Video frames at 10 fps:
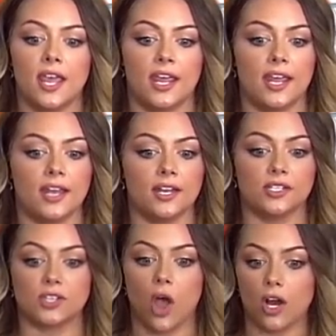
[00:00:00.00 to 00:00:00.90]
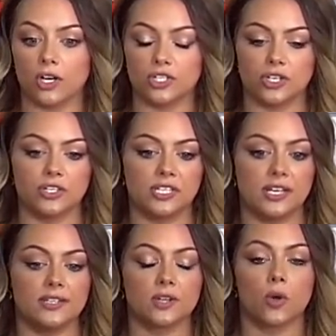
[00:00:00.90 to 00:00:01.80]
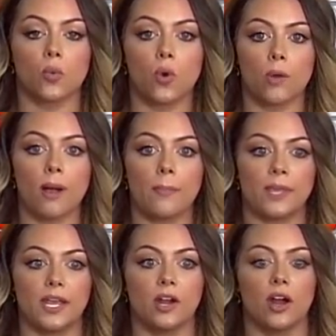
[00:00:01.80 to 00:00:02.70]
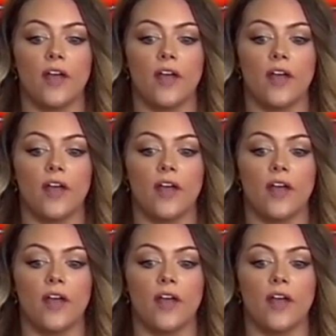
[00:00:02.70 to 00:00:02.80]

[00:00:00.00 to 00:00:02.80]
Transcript: in soccer jerseys or warm-up gear,